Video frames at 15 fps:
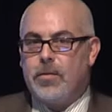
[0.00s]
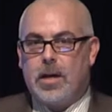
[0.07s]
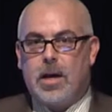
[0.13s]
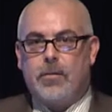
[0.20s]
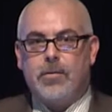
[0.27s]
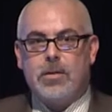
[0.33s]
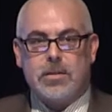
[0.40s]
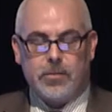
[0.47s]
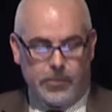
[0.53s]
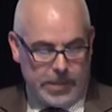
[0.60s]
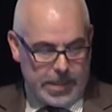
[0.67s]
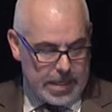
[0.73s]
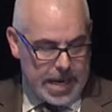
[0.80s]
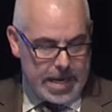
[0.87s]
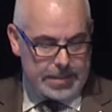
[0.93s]
the Office of
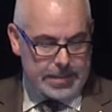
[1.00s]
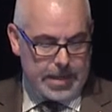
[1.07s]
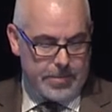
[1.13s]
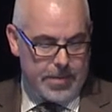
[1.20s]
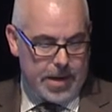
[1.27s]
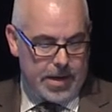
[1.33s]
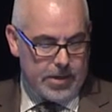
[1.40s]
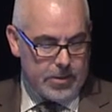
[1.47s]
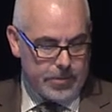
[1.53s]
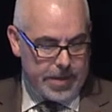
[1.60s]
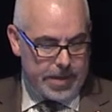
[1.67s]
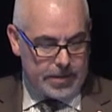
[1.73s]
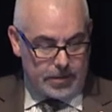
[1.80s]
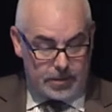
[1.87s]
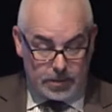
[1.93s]
Fleet and Asset
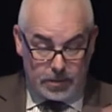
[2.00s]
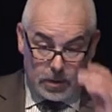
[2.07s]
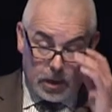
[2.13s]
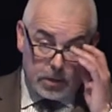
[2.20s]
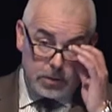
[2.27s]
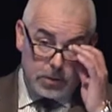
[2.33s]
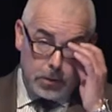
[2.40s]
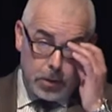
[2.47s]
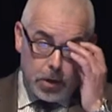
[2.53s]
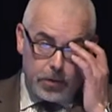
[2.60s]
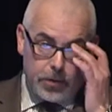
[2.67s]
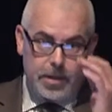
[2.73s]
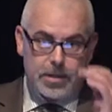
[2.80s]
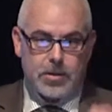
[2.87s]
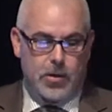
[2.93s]
Management, also
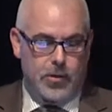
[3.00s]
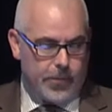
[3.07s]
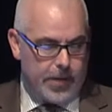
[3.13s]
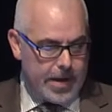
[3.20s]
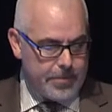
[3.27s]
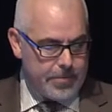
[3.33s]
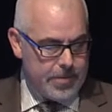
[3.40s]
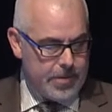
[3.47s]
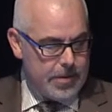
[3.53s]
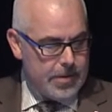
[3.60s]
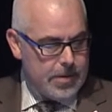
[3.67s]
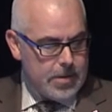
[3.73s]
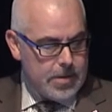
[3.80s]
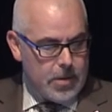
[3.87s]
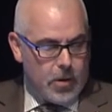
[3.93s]
known as OFAM.
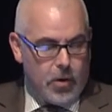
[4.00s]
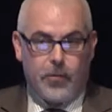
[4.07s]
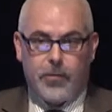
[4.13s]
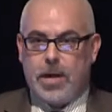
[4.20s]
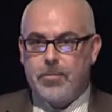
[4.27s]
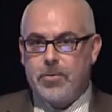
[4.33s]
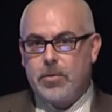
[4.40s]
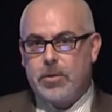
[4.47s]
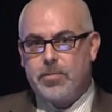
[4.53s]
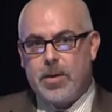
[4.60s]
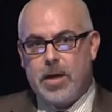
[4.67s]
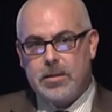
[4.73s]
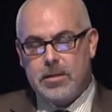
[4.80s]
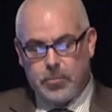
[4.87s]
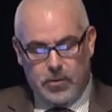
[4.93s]
OFAM is
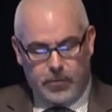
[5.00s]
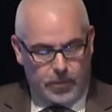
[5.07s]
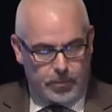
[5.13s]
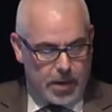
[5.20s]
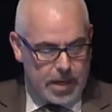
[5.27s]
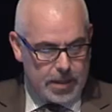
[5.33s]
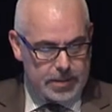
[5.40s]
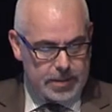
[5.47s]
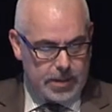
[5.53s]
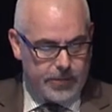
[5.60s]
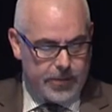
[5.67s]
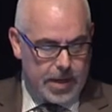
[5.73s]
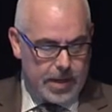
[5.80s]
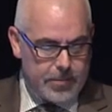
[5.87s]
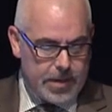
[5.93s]
responsible for policy
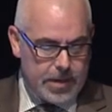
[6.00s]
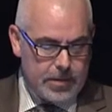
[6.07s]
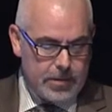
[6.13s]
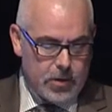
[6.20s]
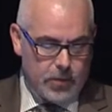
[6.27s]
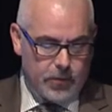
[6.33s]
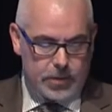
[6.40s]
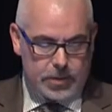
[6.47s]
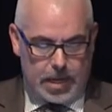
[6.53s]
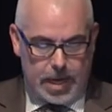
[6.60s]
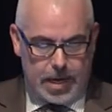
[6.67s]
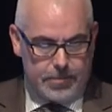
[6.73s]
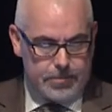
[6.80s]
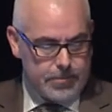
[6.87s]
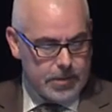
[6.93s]
development,
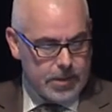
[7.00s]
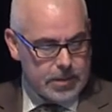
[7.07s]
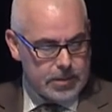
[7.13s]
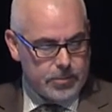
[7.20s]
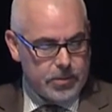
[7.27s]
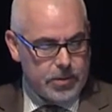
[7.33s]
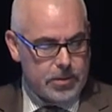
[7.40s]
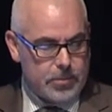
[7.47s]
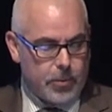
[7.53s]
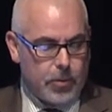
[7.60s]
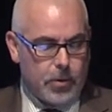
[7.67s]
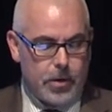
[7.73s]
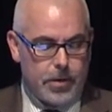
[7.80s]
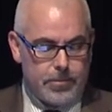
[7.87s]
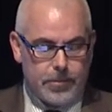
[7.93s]
oversight, customer
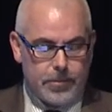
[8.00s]
support,